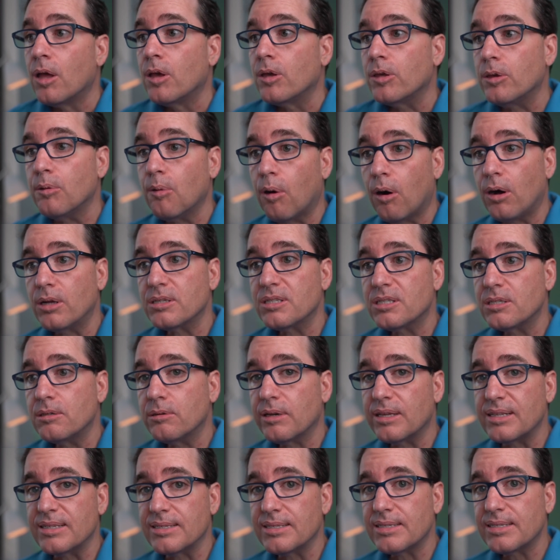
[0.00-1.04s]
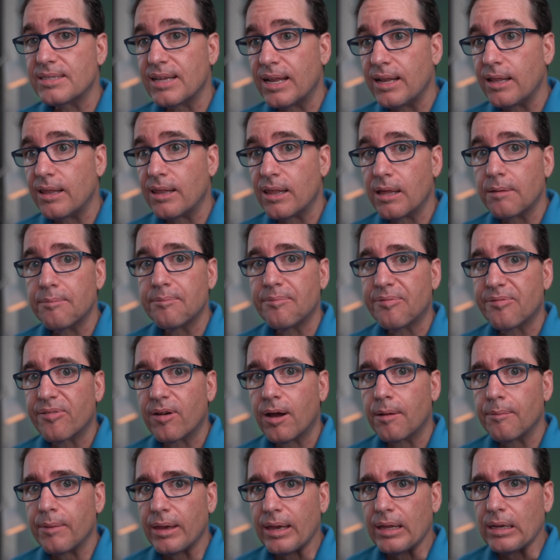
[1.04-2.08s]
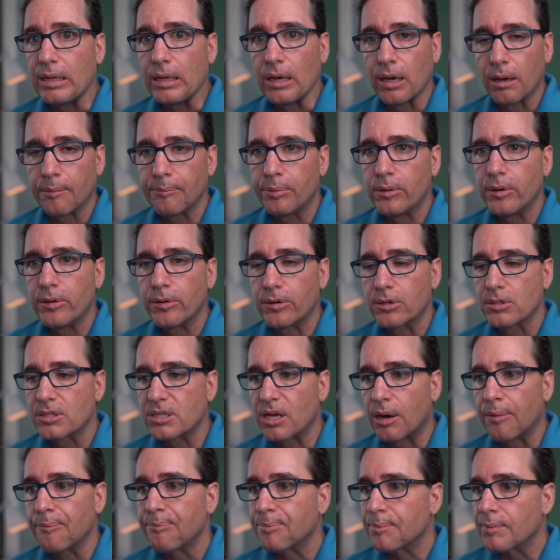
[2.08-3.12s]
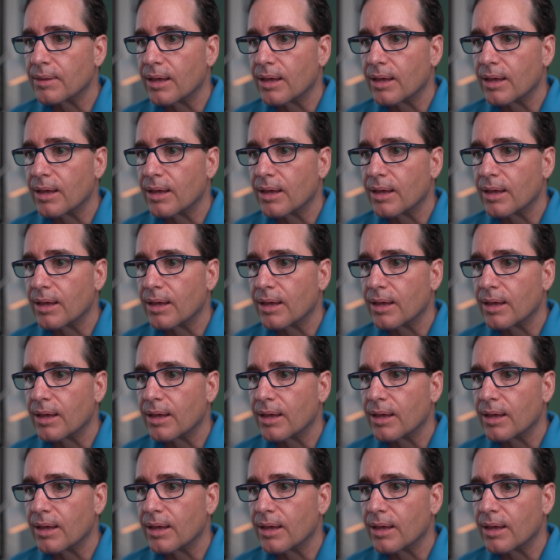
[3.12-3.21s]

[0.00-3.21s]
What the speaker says: You also can send them from any computer. So